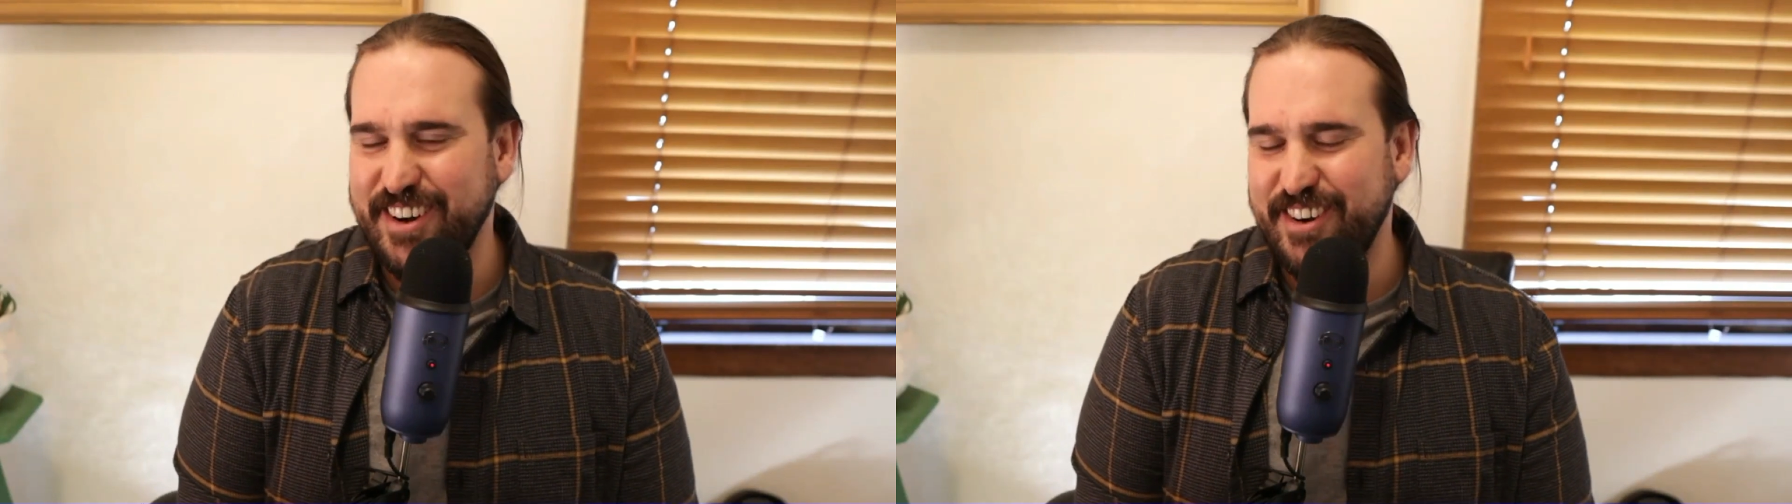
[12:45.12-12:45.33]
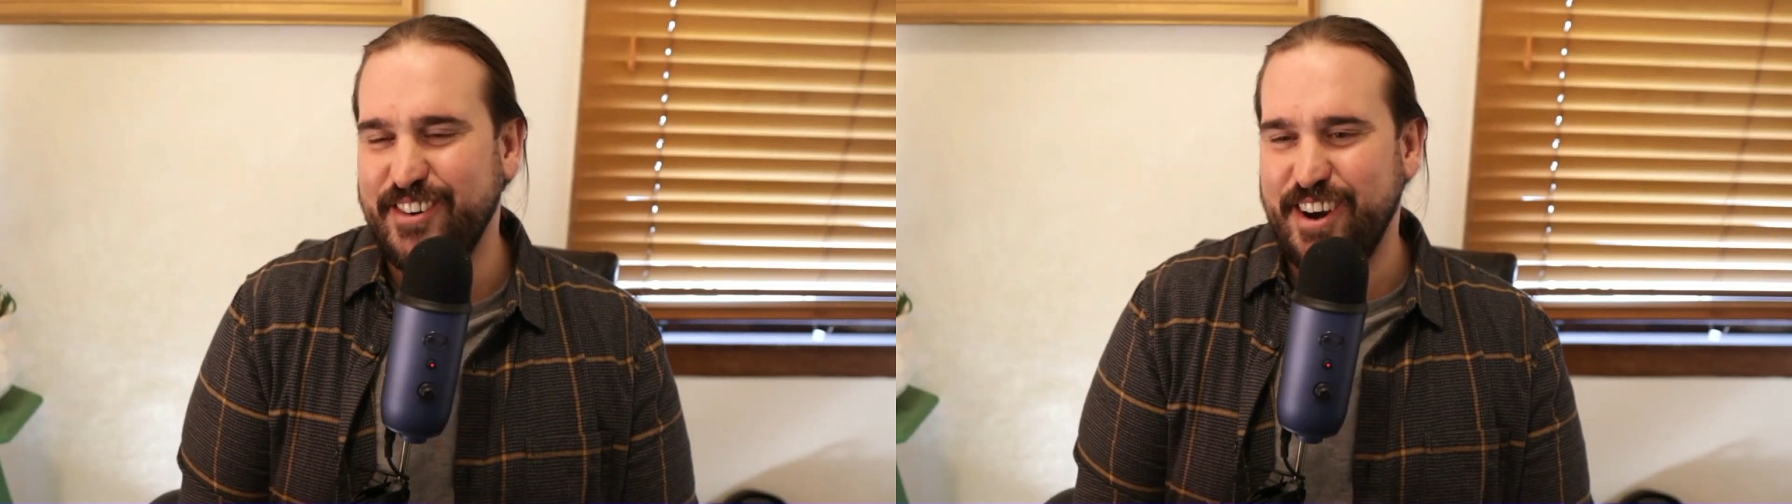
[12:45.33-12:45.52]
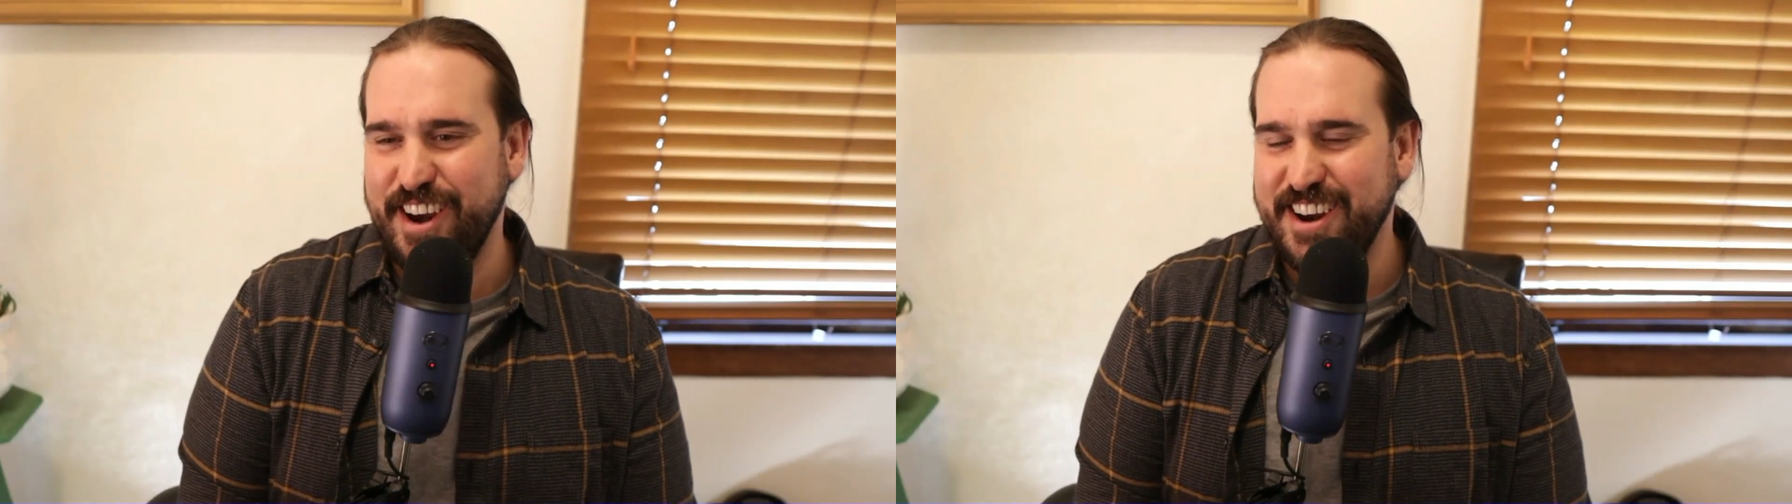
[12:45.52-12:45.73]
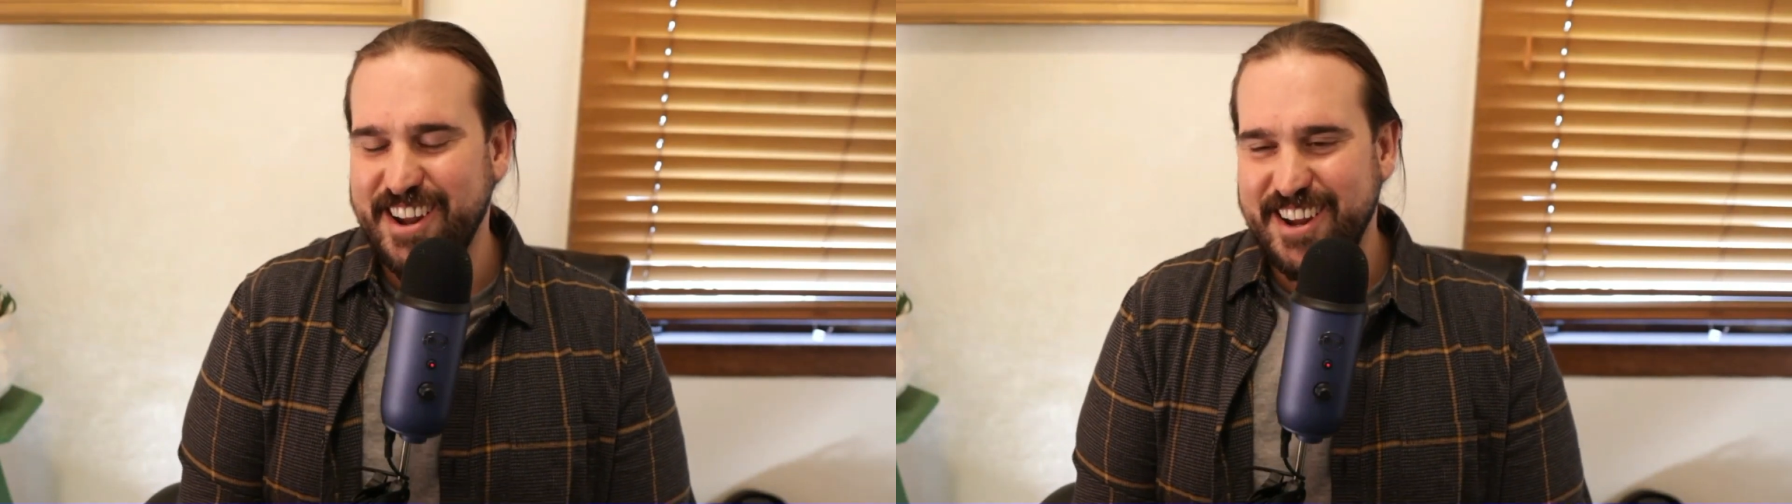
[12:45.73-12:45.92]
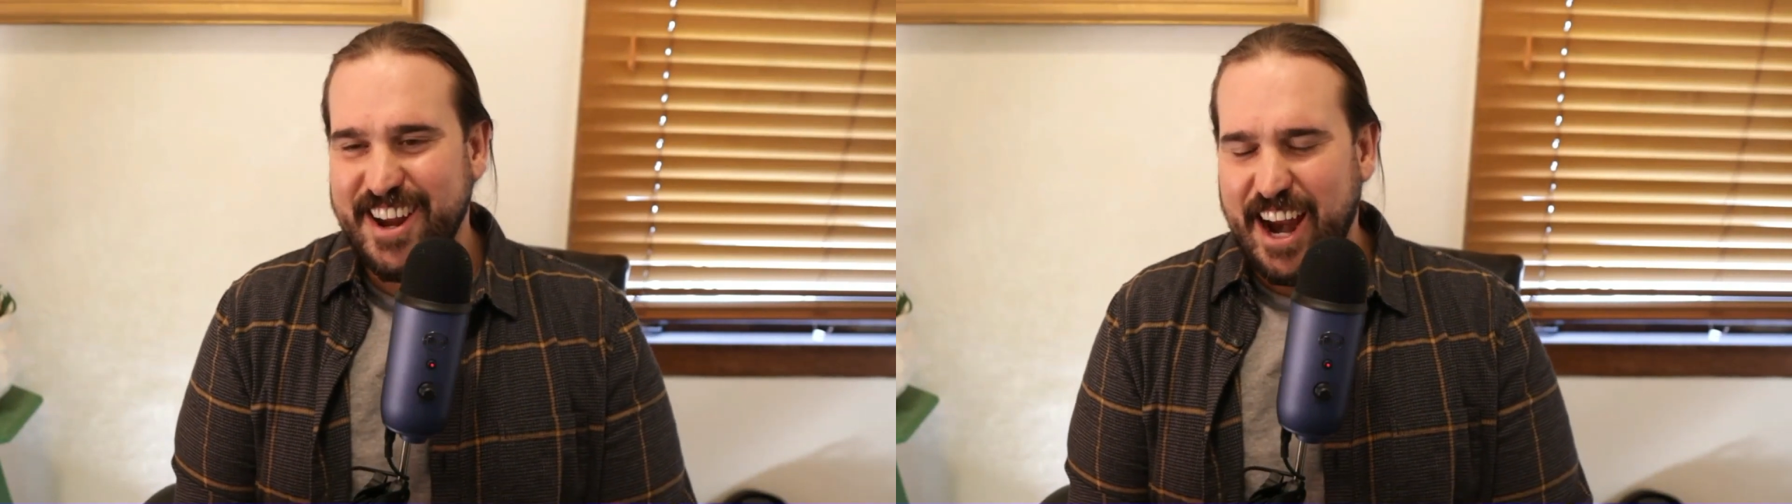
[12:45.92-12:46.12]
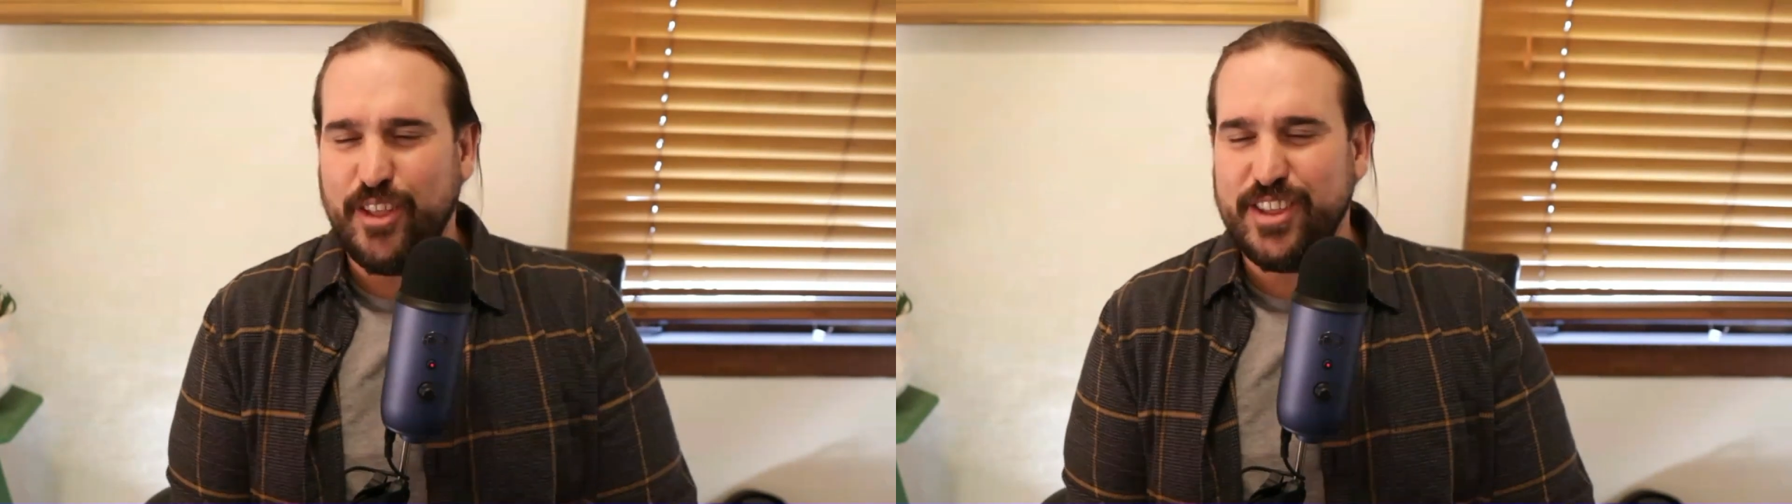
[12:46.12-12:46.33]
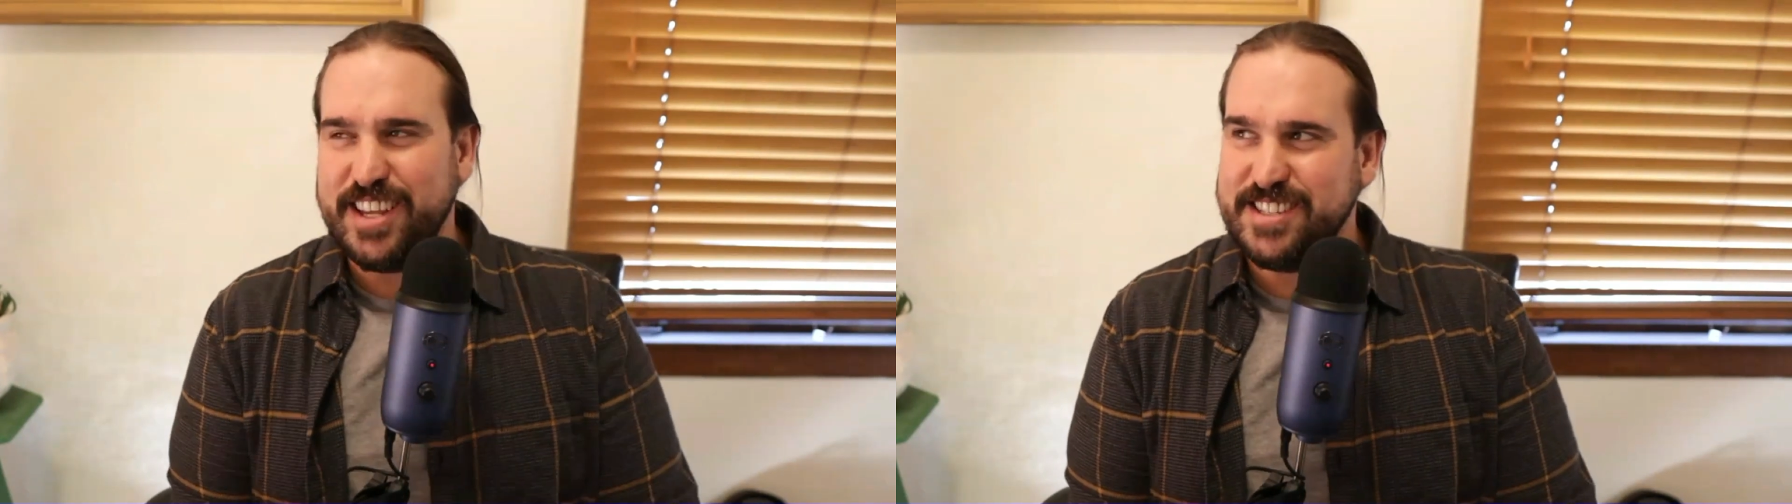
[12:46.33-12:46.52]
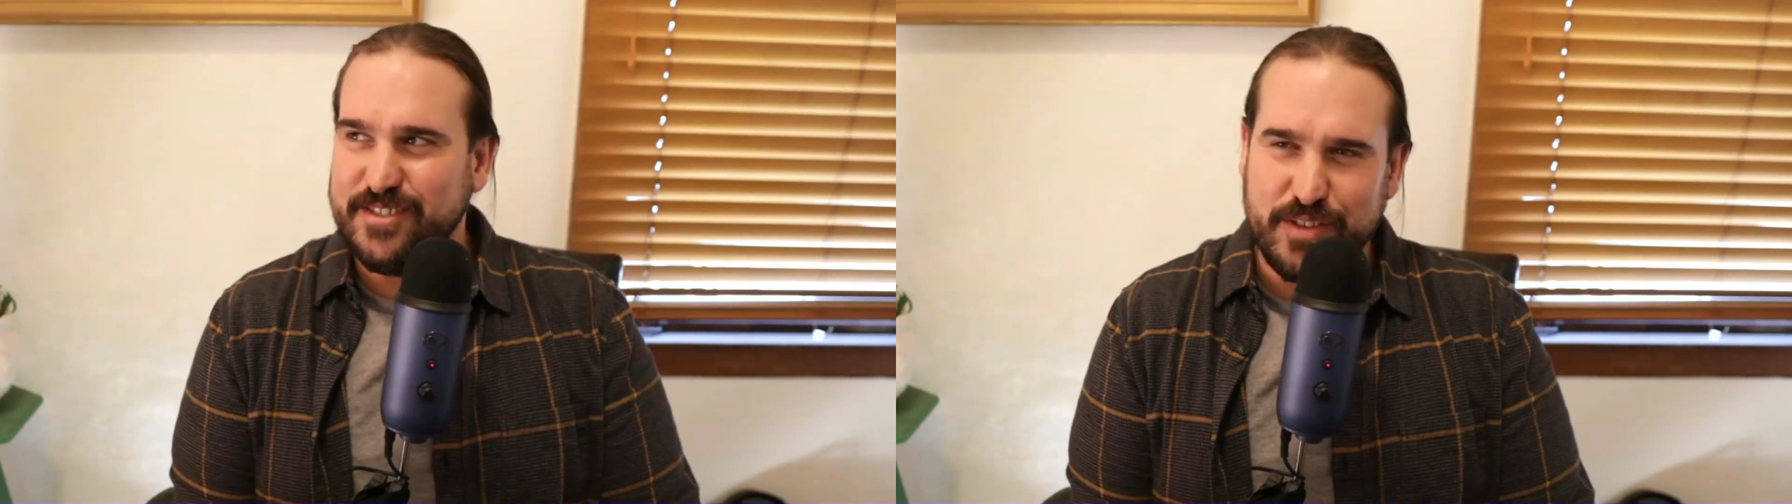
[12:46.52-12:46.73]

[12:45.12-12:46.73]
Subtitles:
Right. I don't think